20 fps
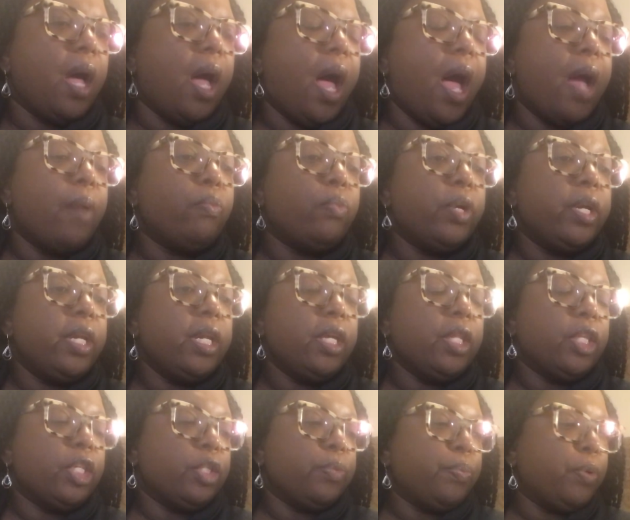I'm reading
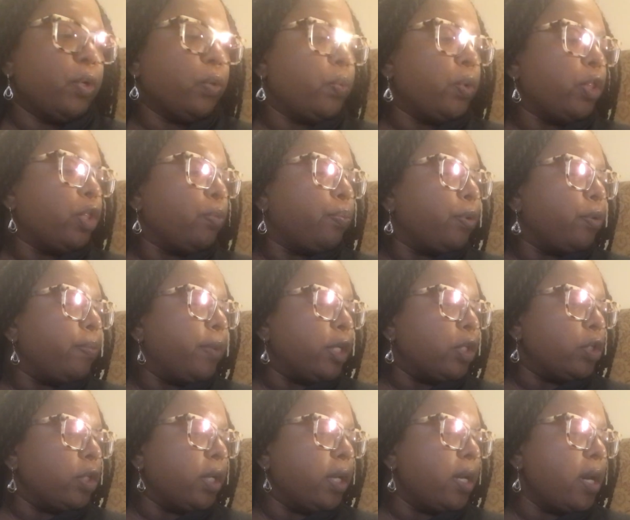this book with the
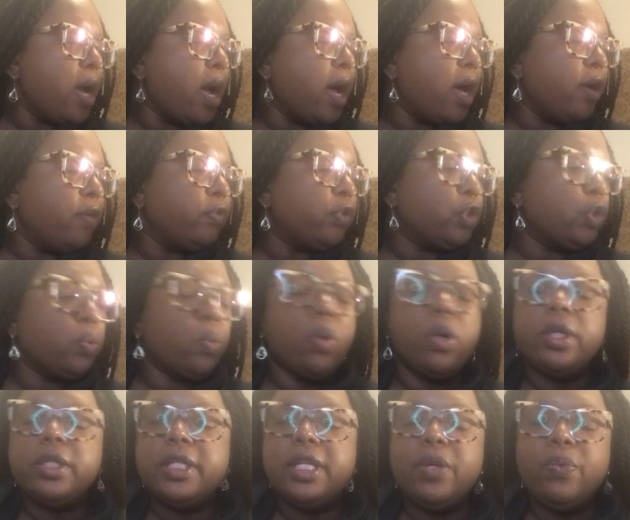permission of
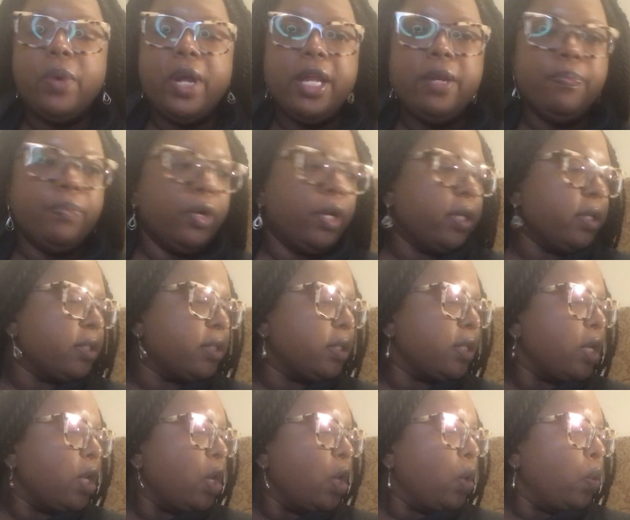Schwartz and Wade
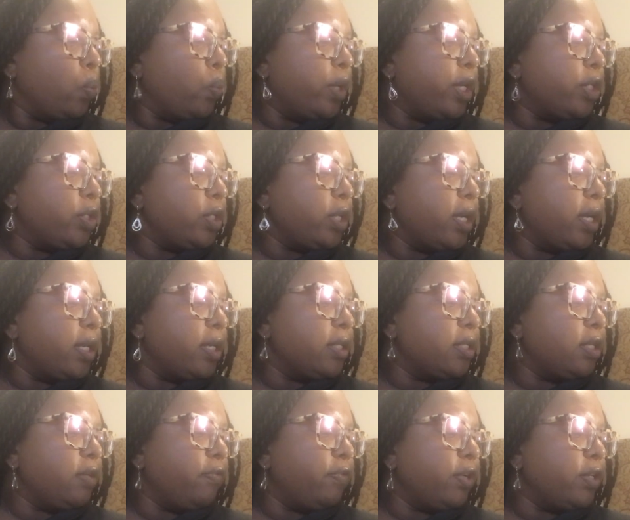Books, which
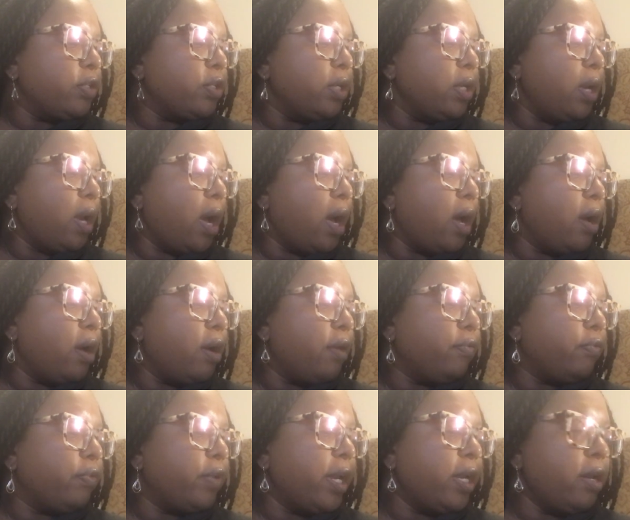is a division
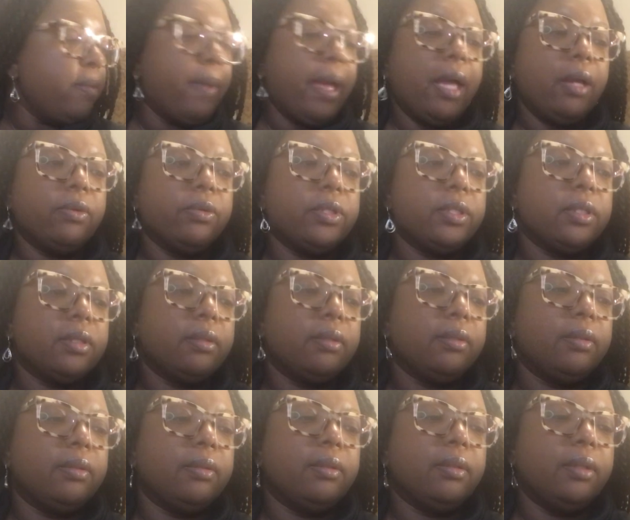of Random House.
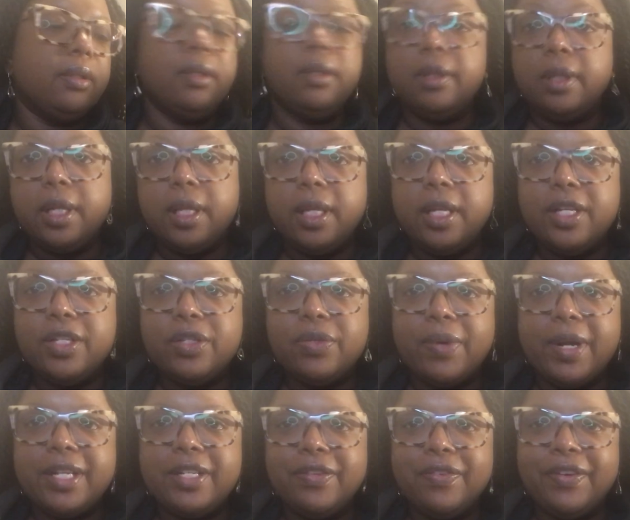Lillian's
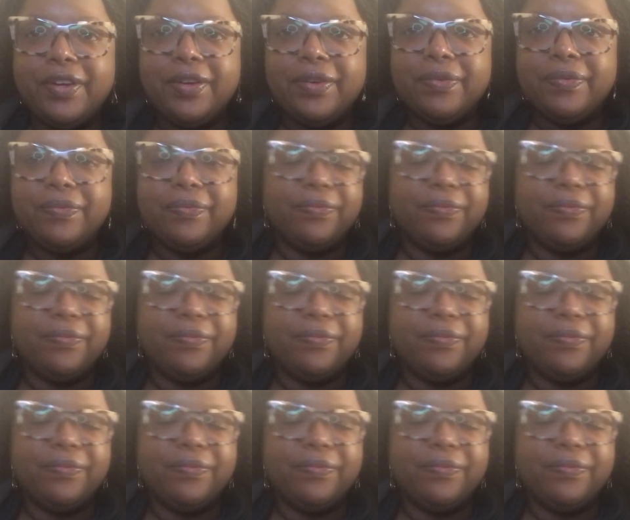Right to Vote.